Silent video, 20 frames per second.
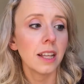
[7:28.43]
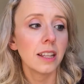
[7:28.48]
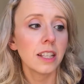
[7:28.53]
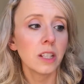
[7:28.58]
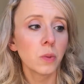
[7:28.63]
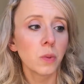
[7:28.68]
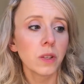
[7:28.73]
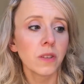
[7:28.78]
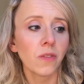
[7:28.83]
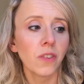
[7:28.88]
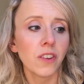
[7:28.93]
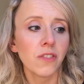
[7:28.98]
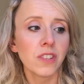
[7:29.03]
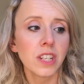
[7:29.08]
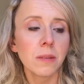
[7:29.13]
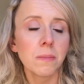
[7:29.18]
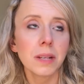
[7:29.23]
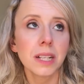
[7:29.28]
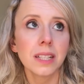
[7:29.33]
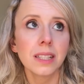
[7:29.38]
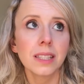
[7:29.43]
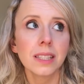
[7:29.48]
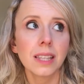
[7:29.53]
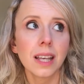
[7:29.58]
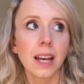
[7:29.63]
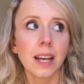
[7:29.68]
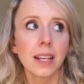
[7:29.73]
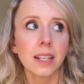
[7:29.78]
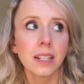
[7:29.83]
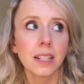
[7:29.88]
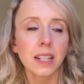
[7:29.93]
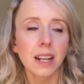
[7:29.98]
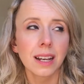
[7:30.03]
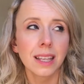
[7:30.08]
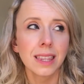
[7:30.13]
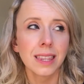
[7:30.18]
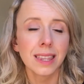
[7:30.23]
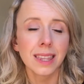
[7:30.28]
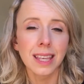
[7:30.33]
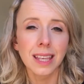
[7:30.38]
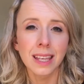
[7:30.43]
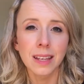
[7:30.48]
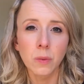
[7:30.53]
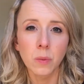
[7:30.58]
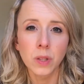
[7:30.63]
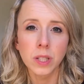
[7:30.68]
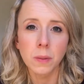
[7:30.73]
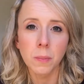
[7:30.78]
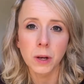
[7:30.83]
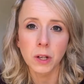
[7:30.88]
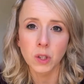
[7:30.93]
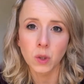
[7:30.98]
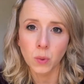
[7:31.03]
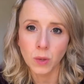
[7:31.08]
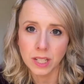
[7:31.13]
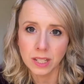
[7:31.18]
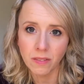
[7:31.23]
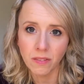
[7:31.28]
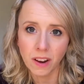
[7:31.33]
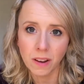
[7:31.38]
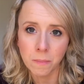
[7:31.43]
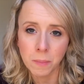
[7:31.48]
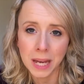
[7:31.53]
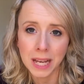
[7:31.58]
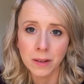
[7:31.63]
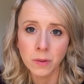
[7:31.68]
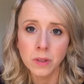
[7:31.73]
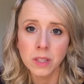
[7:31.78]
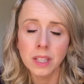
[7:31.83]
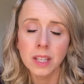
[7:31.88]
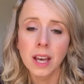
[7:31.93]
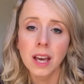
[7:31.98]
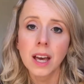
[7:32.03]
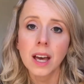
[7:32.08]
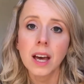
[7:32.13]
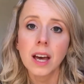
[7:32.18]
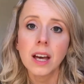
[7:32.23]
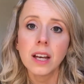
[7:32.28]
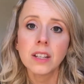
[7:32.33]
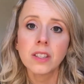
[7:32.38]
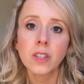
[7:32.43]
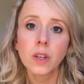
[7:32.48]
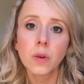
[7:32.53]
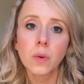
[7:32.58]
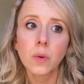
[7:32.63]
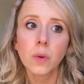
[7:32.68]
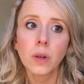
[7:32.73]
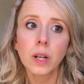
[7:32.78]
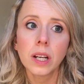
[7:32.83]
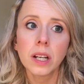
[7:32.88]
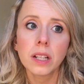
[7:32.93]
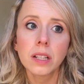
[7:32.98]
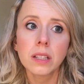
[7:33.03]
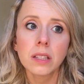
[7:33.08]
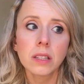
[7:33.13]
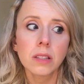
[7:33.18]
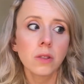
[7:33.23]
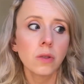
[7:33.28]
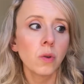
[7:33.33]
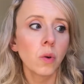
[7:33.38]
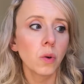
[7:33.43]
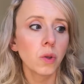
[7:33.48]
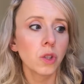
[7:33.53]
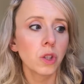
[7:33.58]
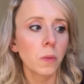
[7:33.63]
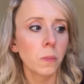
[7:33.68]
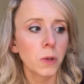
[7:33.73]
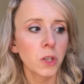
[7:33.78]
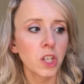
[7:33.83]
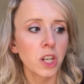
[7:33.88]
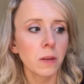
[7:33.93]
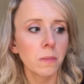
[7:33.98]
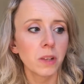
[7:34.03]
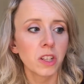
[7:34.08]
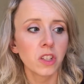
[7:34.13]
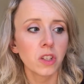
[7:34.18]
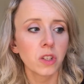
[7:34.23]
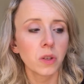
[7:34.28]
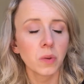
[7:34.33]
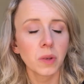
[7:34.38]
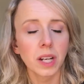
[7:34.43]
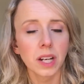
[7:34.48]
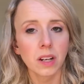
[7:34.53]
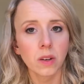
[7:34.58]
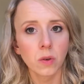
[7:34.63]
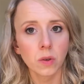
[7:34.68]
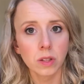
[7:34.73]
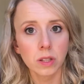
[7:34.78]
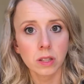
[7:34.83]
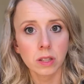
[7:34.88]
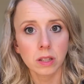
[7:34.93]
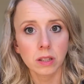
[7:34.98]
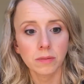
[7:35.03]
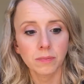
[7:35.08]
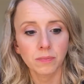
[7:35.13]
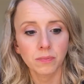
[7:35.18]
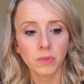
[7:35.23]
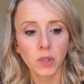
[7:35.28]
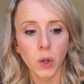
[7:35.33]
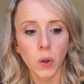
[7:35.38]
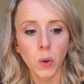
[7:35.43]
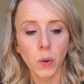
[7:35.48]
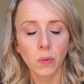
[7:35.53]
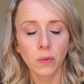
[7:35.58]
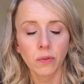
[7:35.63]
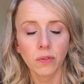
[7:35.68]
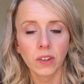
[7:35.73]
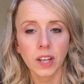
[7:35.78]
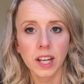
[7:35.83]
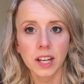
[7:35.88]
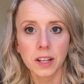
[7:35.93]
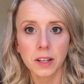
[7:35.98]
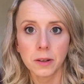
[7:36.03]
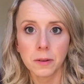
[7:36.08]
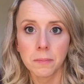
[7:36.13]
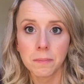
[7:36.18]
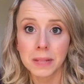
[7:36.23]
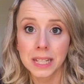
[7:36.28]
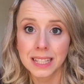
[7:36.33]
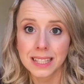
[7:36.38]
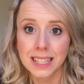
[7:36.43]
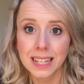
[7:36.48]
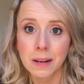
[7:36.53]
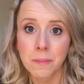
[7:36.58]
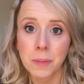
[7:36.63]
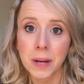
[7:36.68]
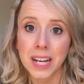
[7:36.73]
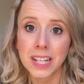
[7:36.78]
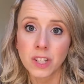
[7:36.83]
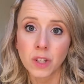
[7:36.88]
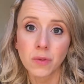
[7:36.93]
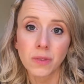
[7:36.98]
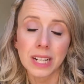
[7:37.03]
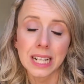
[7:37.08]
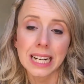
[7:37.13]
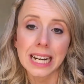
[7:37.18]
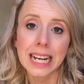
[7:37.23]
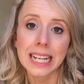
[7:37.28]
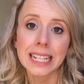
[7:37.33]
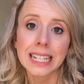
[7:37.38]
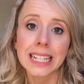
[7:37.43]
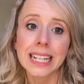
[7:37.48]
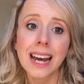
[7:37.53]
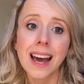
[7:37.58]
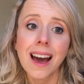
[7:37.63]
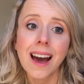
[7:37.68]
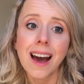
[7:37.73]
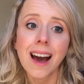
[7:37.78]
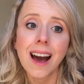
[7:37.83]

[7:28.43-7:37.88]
this one's 50 mils, and I think it was about £25. So it's not super cheap because you don't get lots of mils in it, but I do really like it.